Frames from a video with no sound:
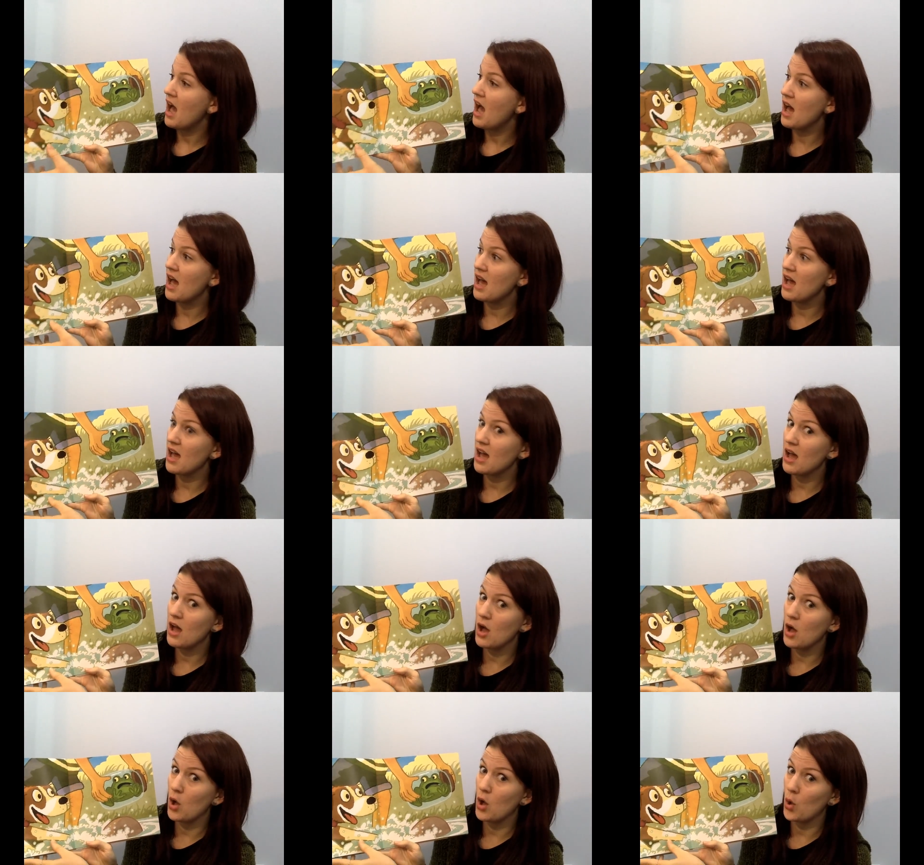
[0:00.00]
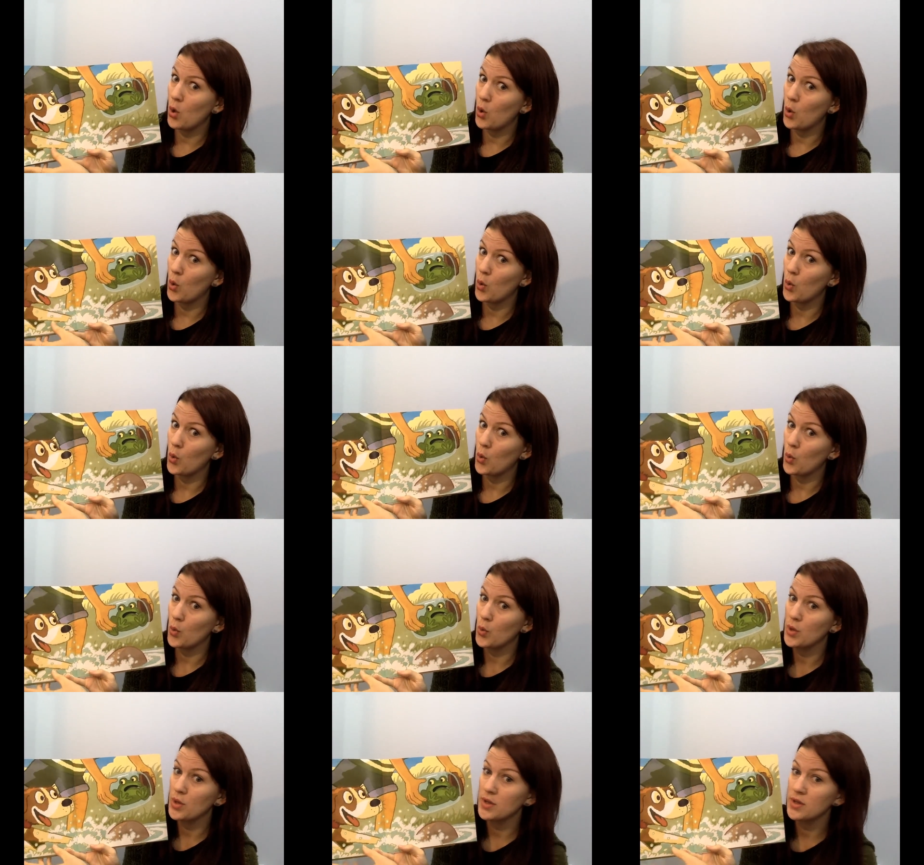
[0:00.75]

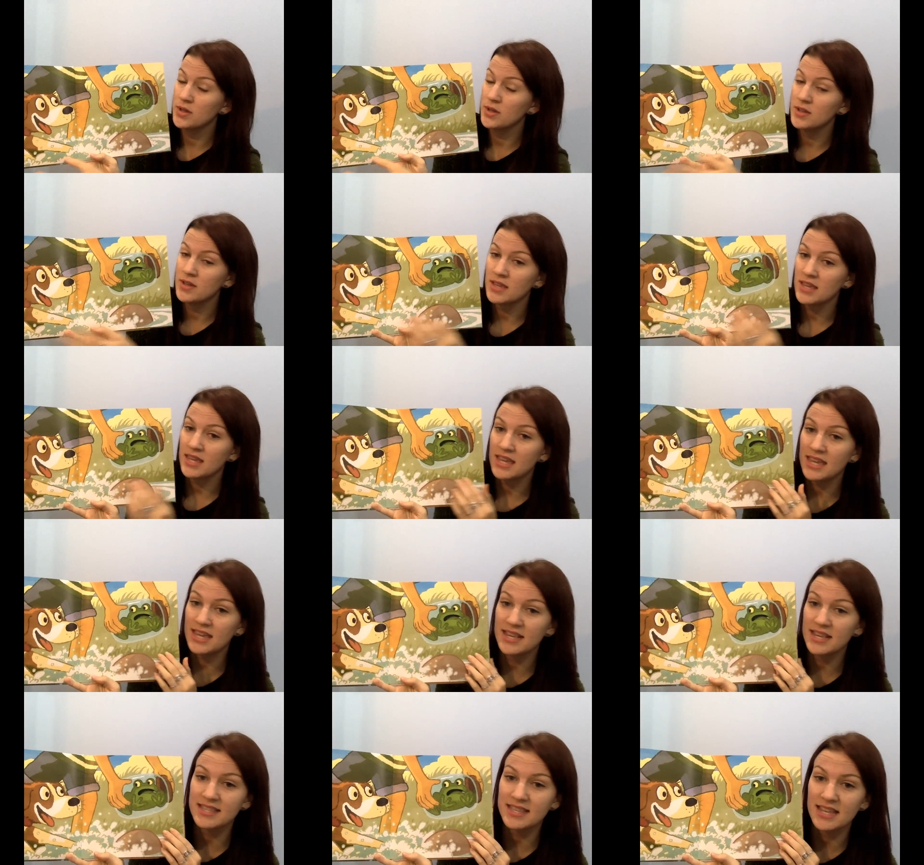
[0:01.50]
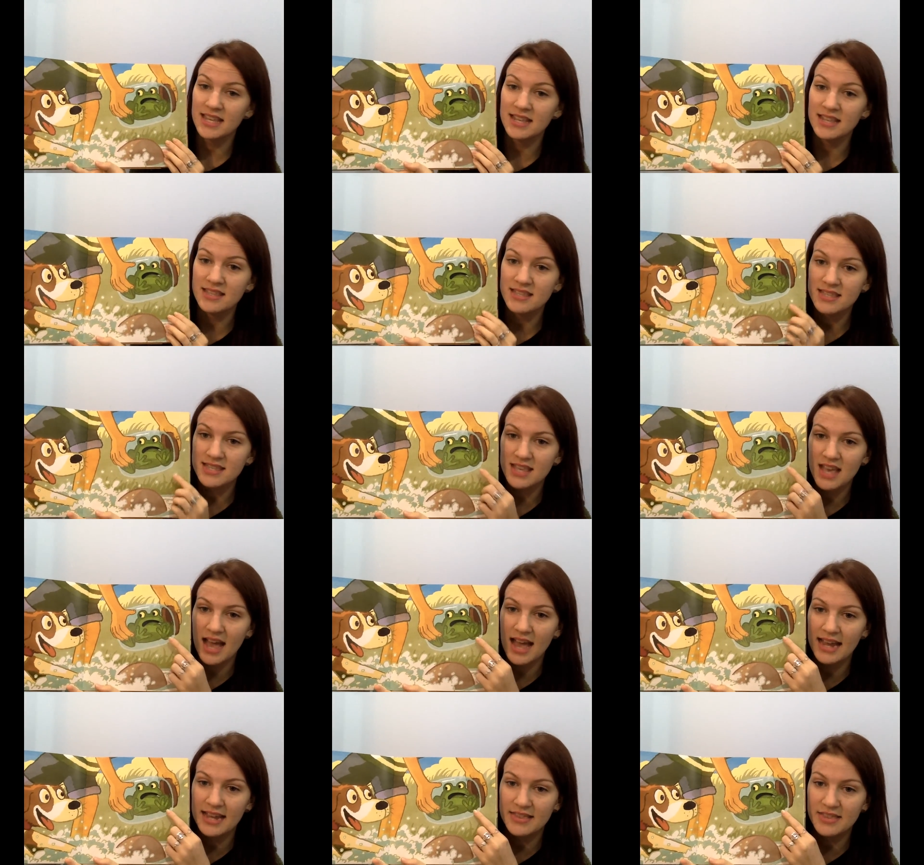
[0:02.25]
Uh-oh, he's
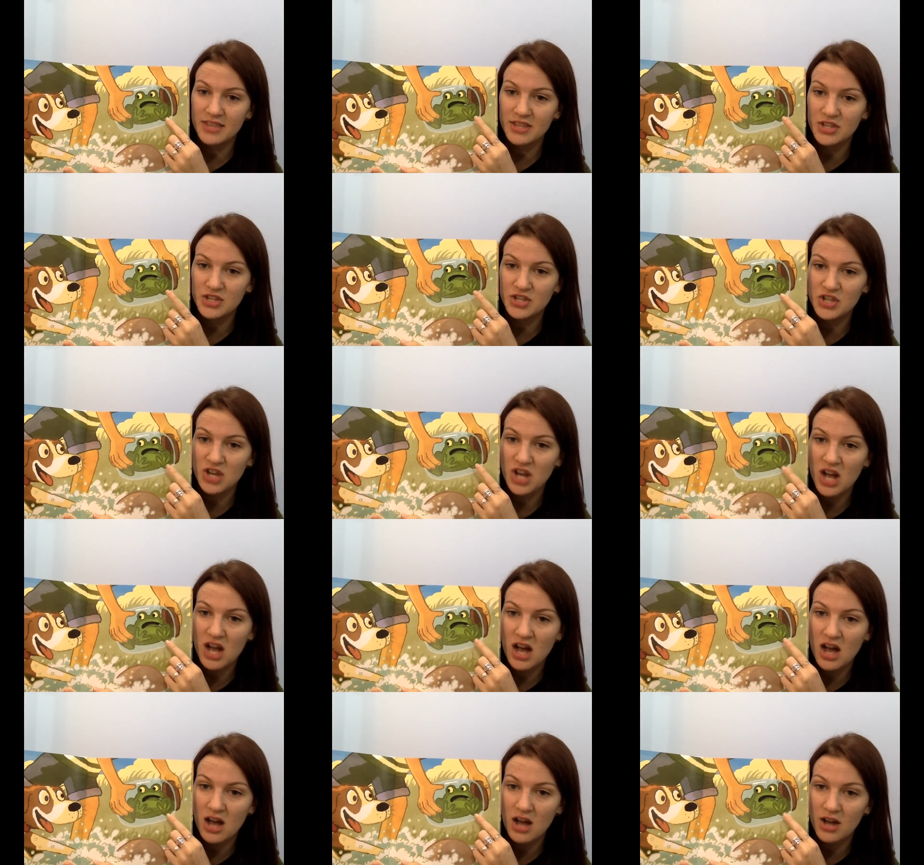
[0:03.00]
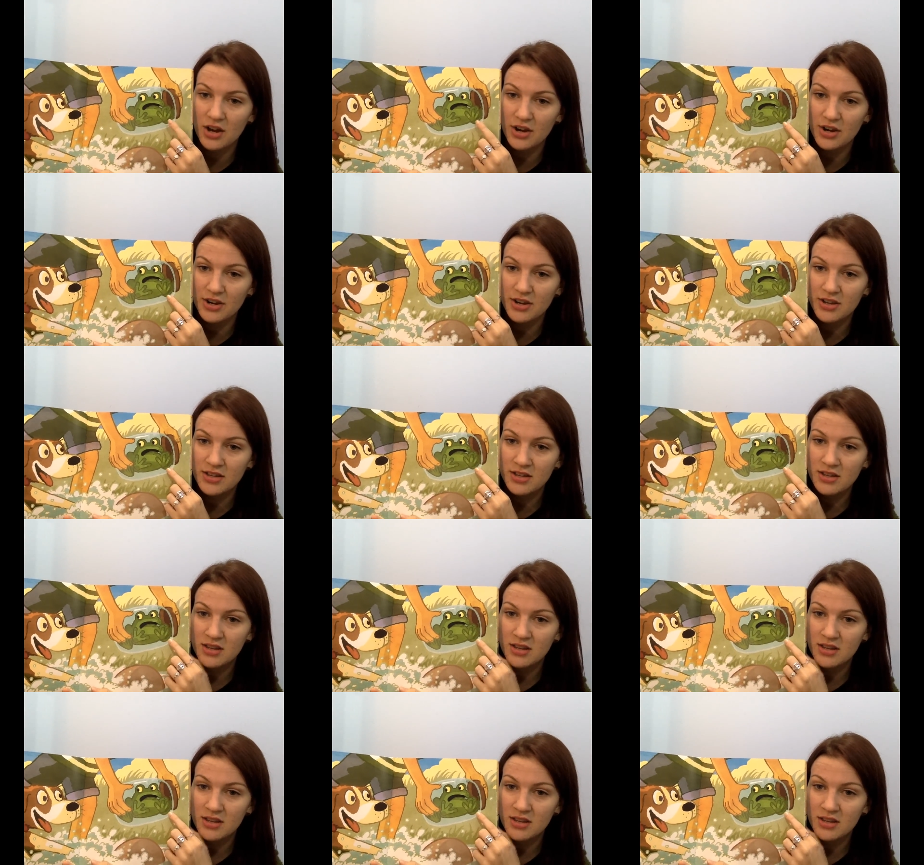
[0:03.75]
inside the jar.